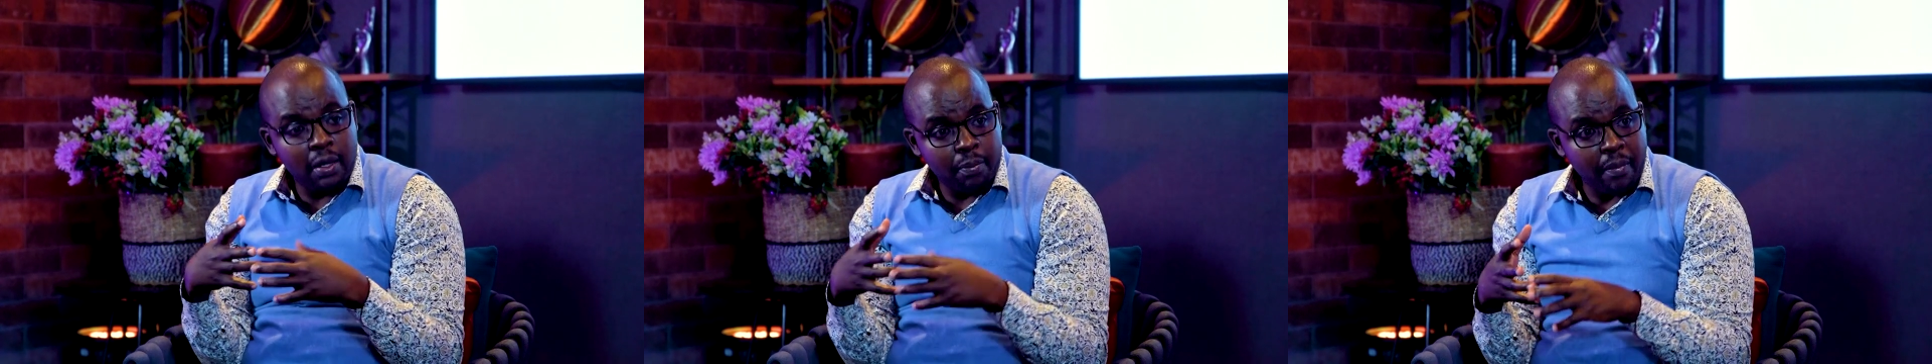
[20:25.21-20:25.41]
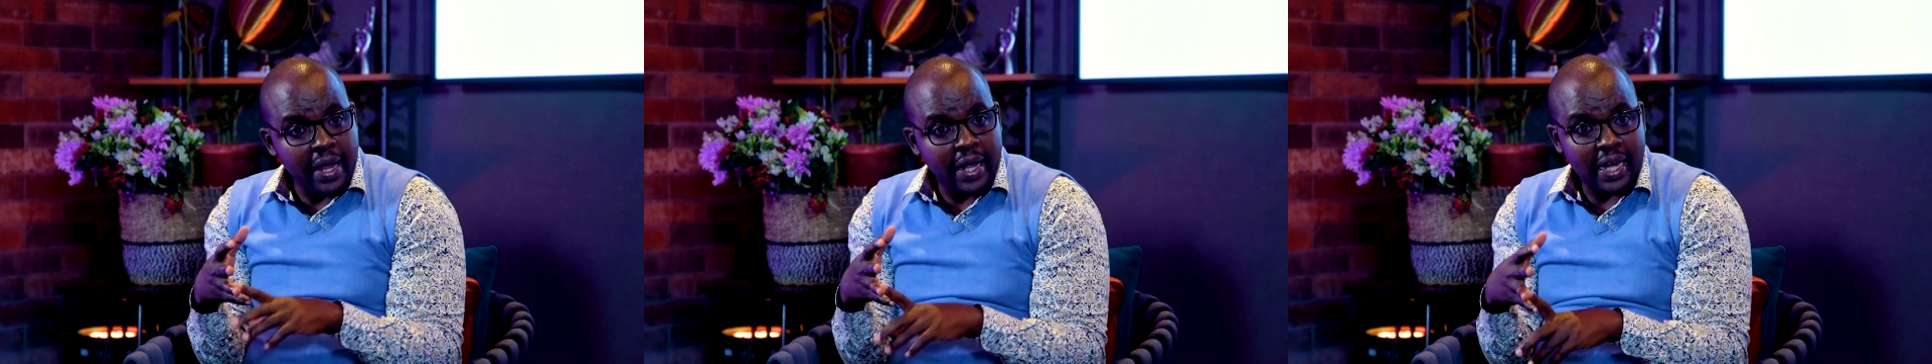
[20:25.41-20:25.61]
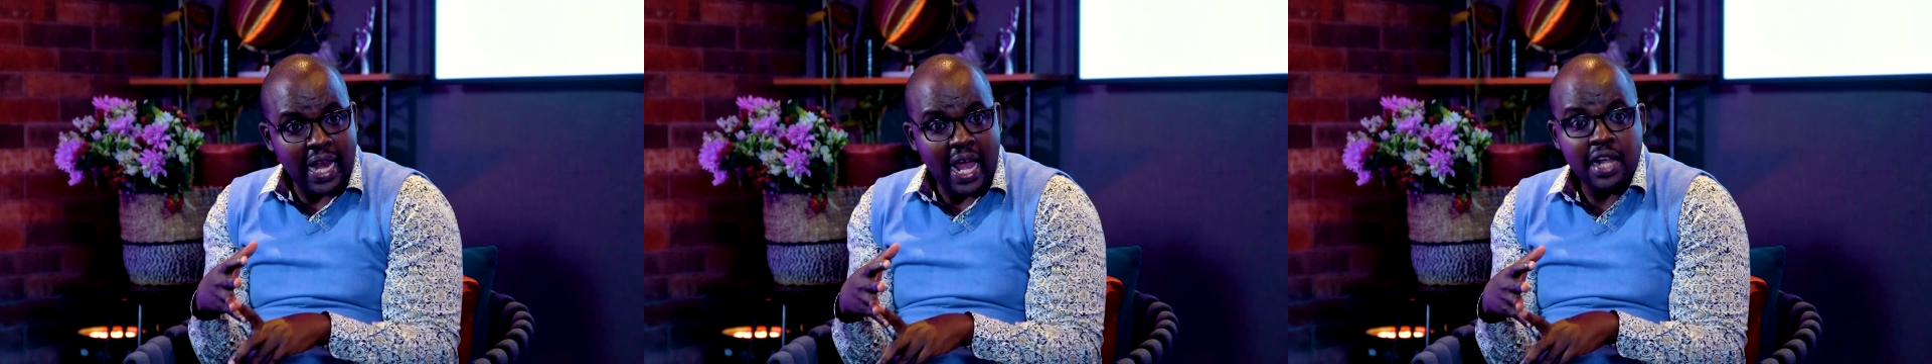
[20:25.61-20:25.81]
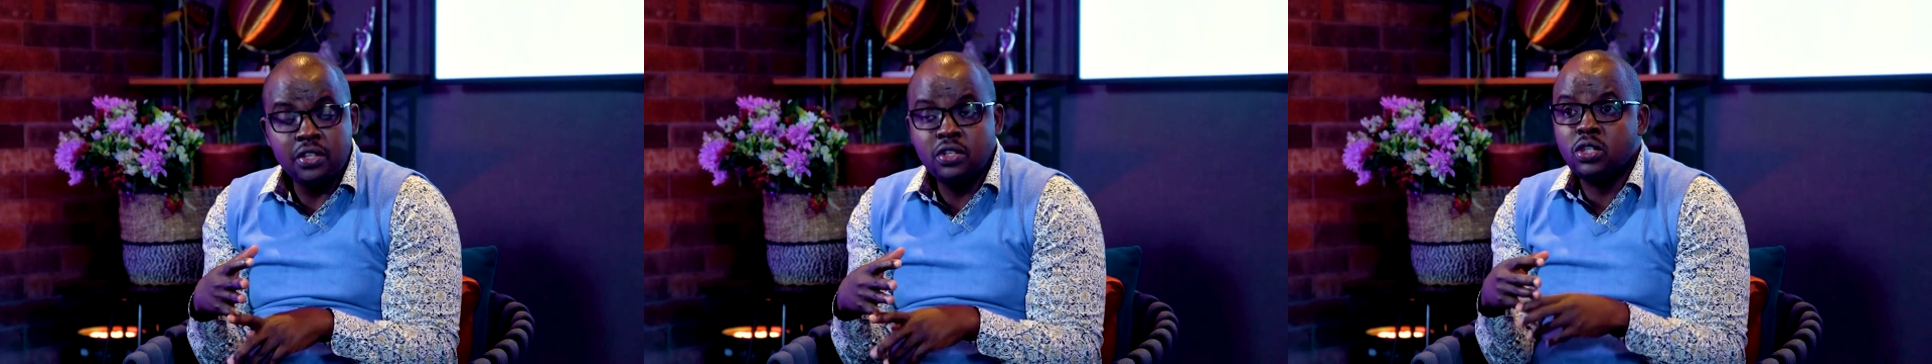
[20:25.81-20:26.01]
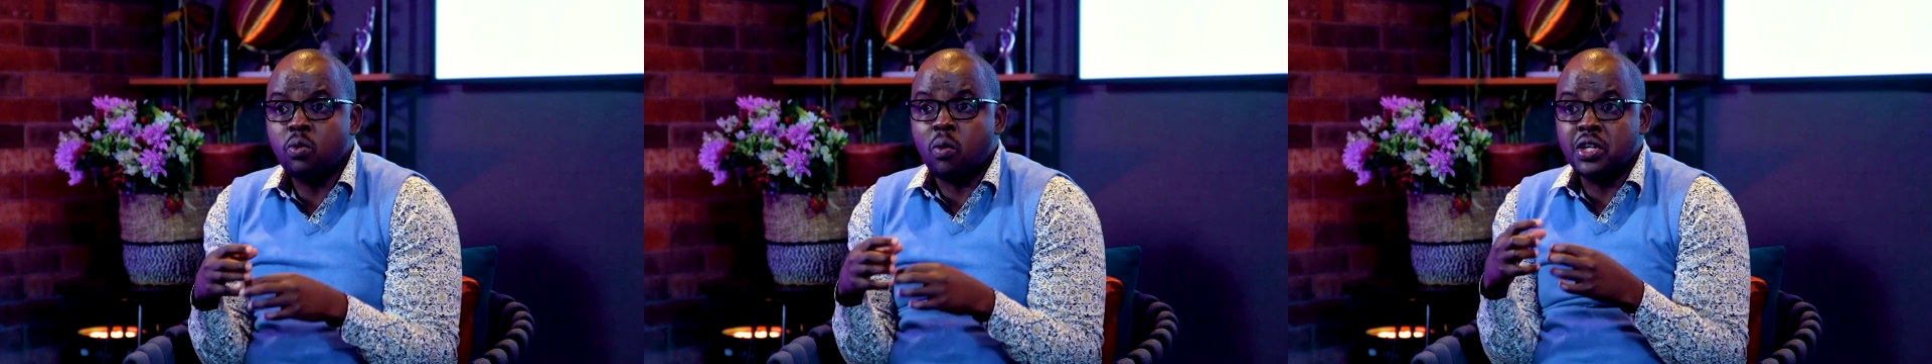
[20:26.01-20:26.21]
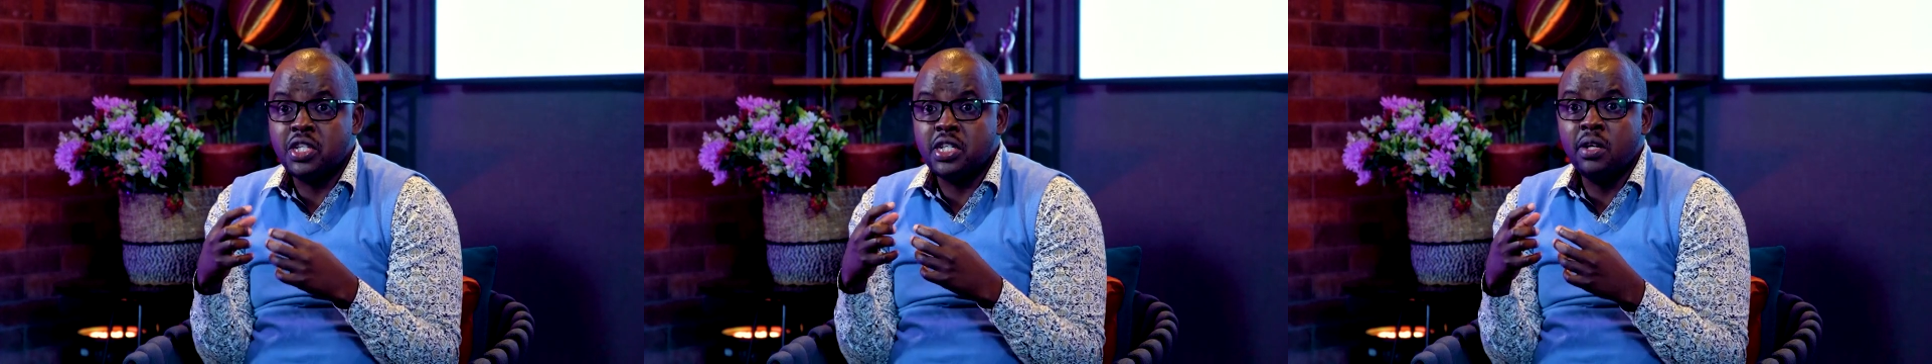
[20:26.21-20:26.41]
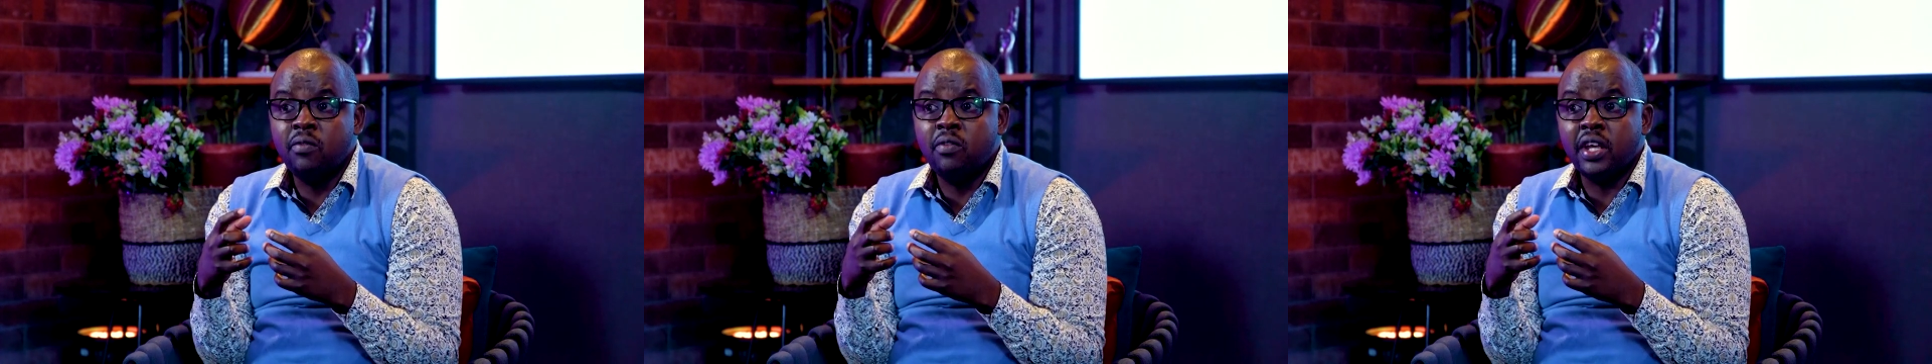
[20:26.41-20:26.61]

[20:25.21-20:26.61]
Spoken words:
my clients to achieve